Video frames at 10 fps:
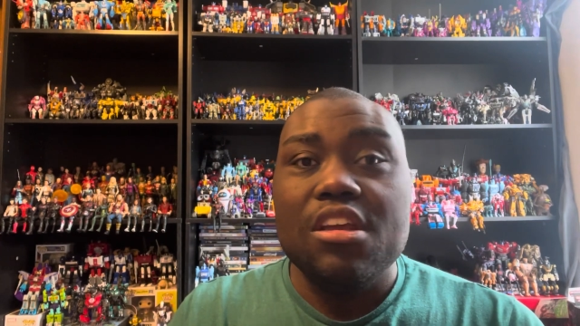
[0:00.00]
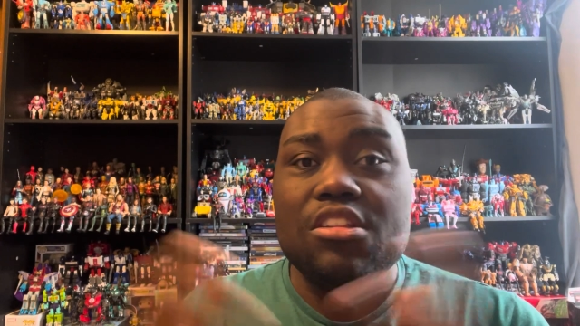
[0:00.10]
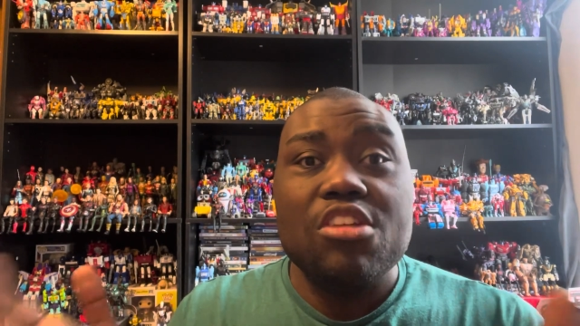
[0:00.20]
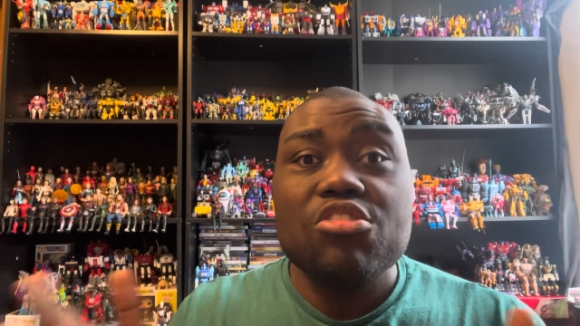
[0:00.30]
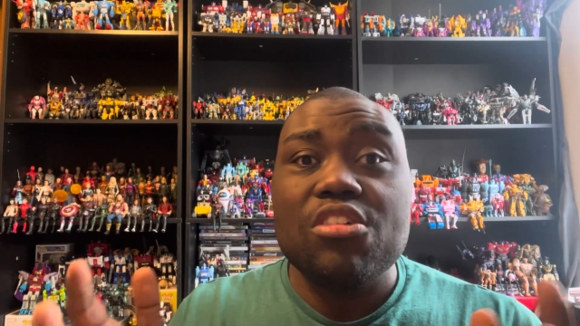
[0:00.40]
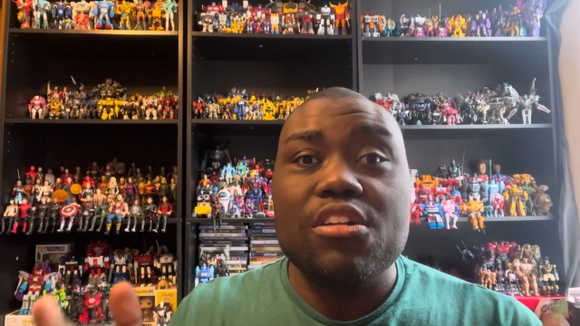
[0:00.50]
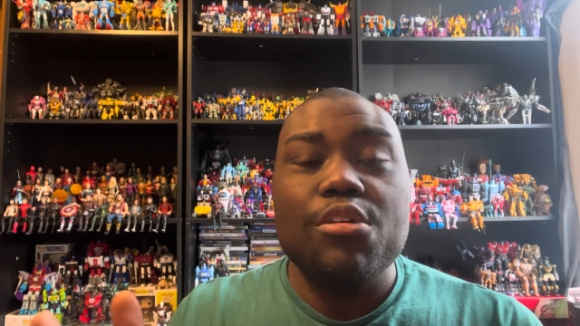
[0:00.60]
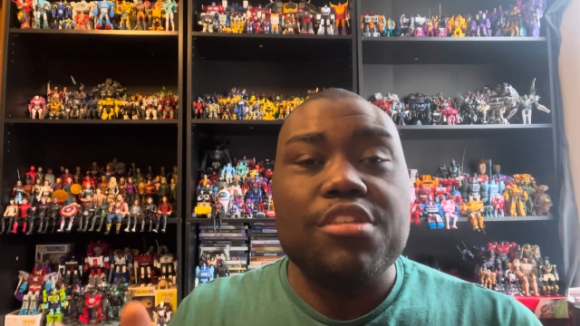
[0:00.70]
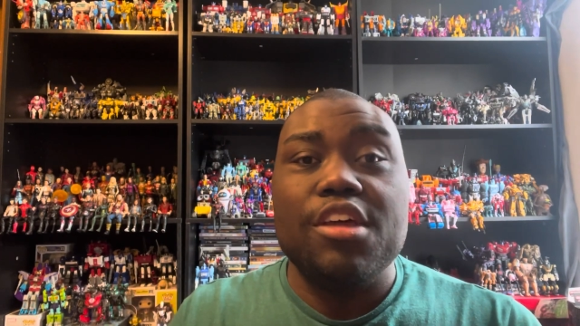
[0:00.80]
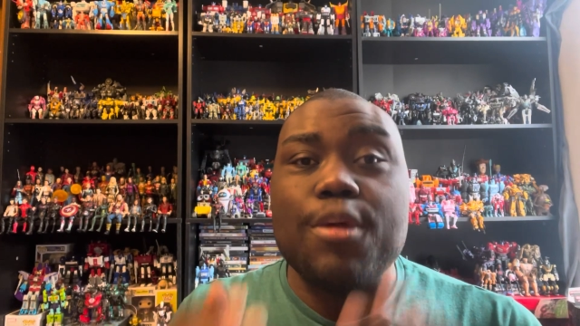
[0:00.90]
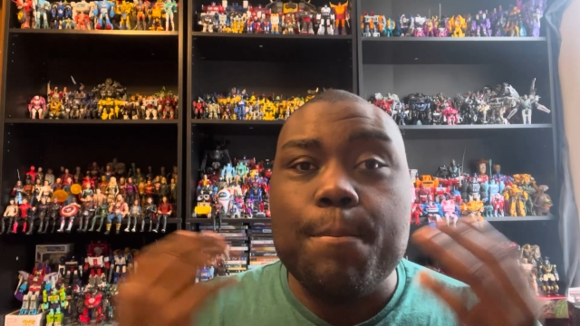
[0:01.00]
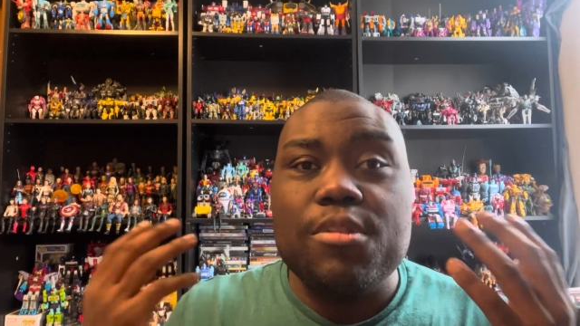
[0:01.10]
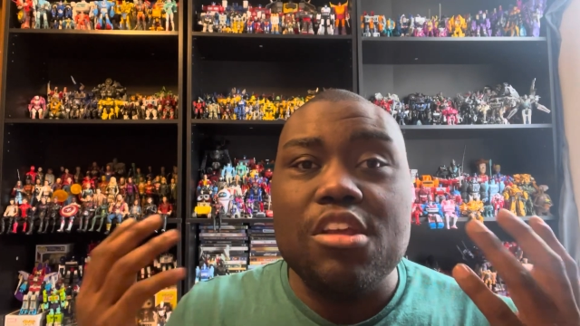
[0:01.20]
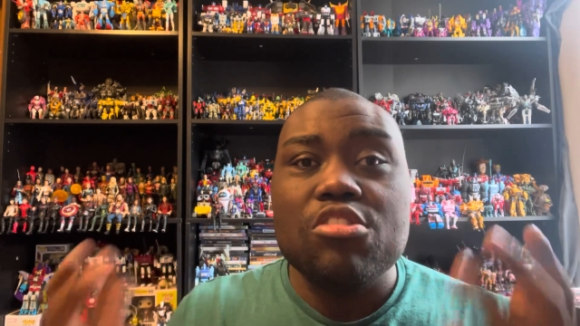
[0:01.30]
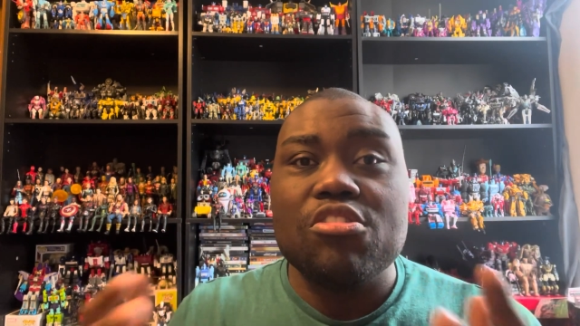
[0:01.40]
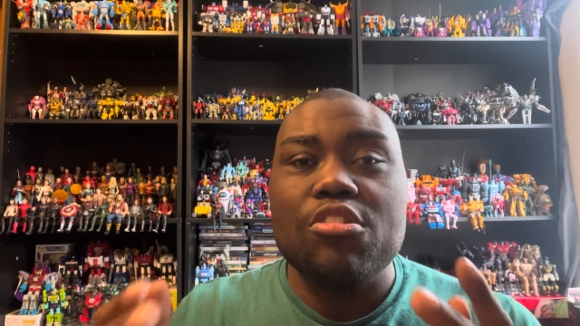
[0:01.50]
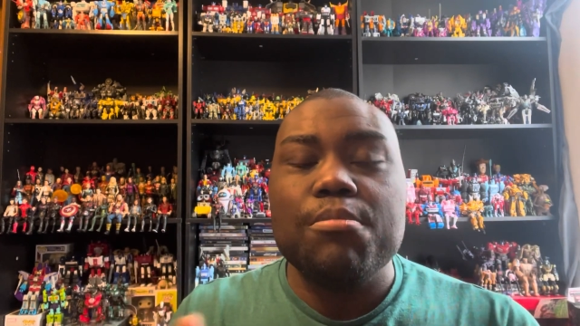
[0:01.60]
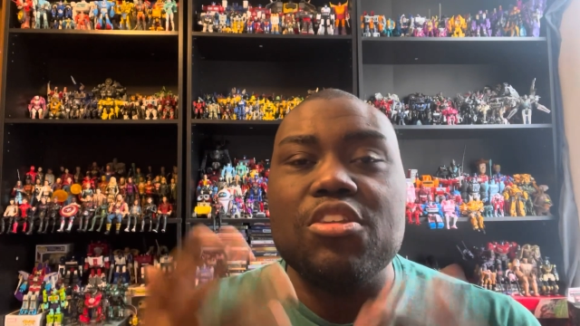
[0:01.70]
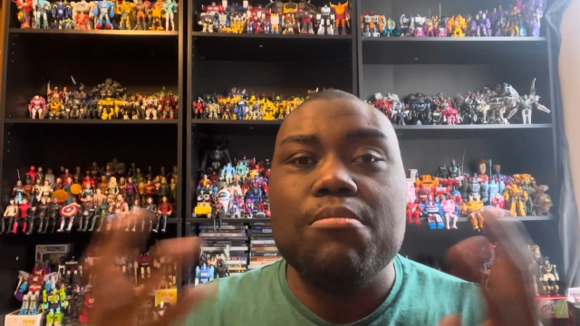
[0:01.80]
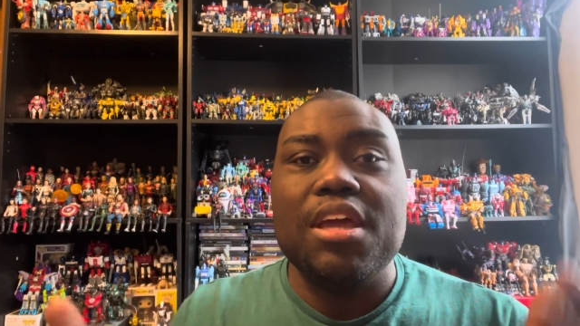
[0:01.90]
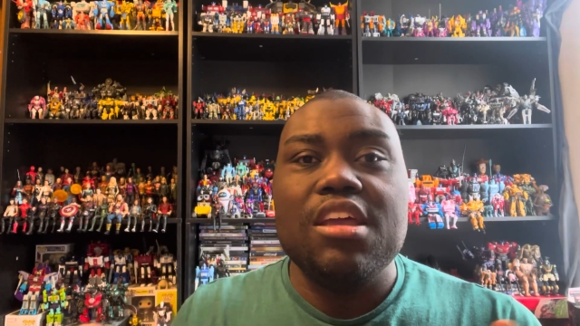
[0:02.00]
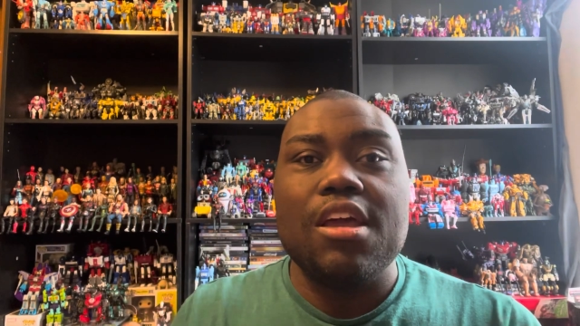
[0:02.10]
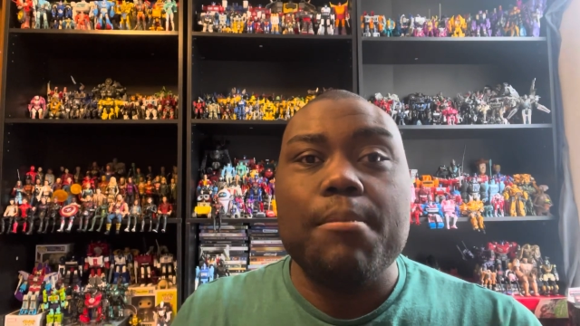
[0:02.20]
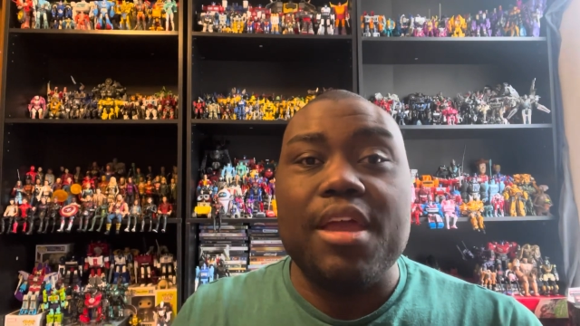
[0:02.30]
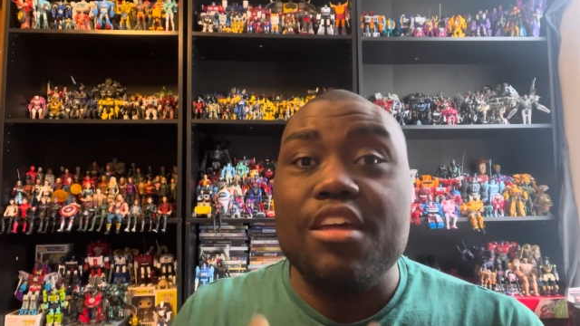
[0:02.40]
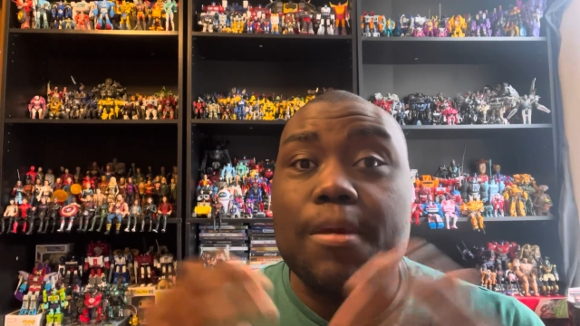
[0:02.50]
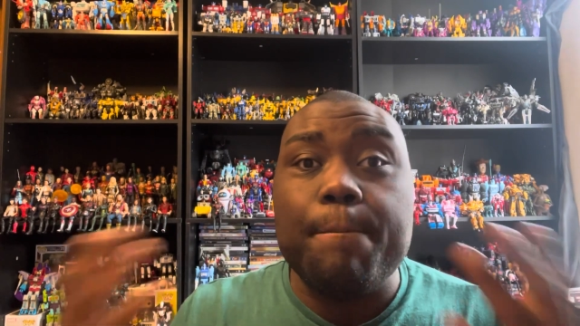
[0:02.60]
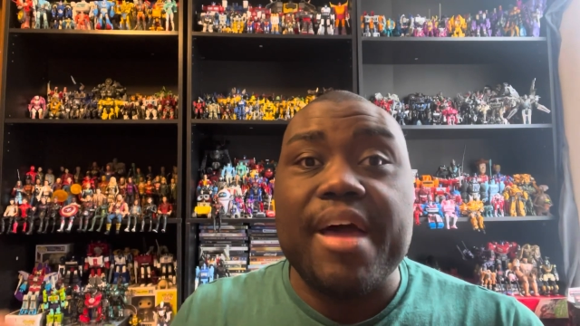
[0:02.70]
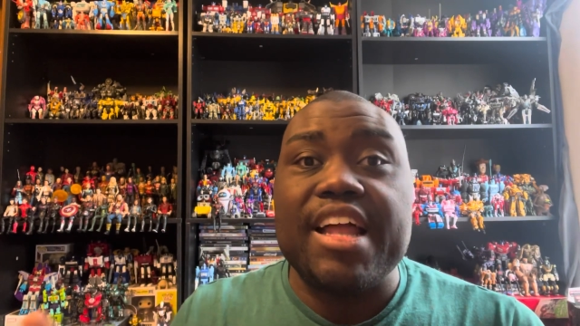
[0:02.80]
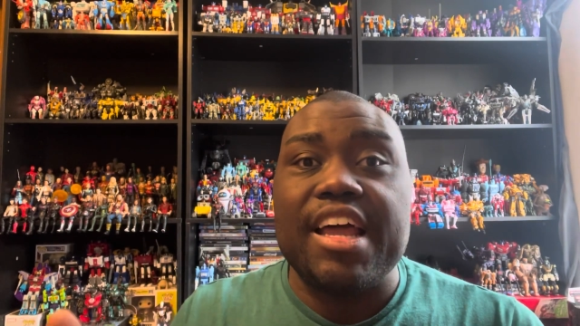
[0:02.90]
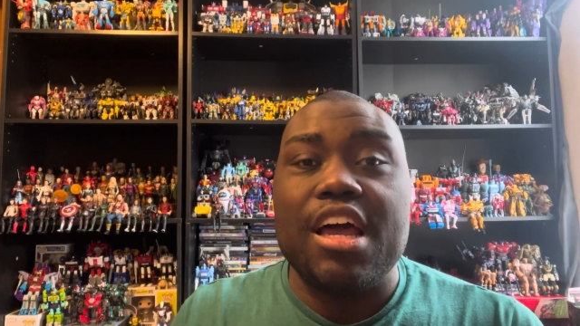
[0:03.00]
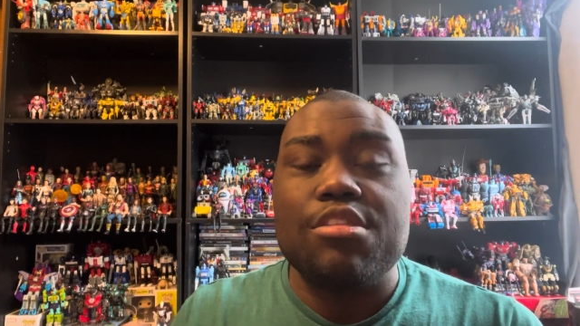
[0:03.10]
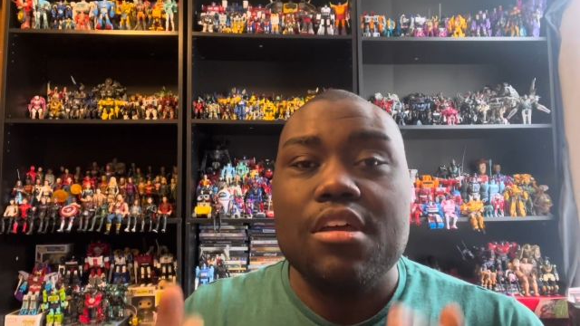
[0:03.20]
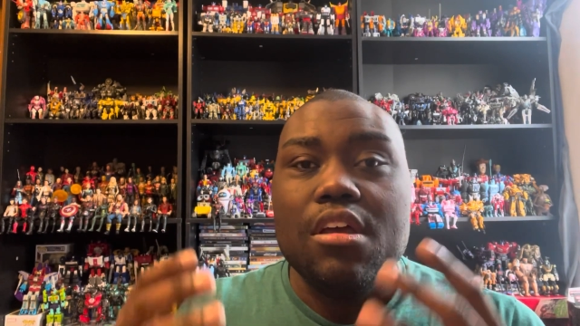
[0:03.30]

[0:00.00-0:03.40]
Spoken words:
Ninja Turtles Mutant Mayhem is a badass